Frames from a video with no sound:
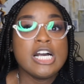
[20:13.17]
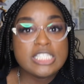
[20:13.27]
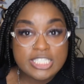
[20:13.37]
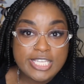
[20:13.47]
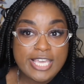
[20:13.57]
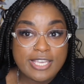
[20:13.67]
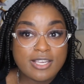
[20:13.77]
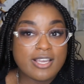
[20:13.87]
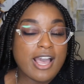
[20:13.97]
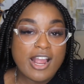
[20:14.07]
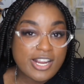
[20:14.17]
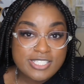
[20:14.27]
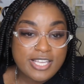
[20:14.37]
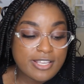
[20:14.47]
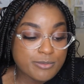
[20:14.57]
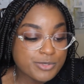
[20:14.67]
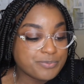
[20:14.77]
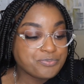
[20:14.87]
to take our exams.